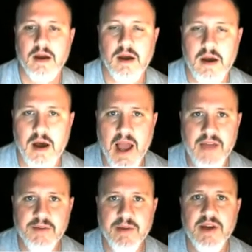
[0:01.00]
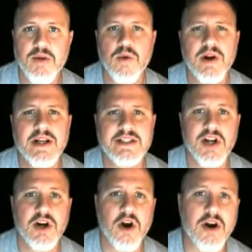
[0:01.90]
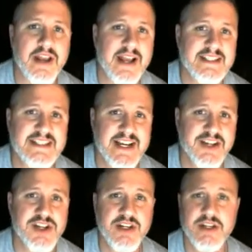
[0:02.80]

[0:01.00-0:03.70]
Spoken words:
Hi everybody, we're going to start our next section,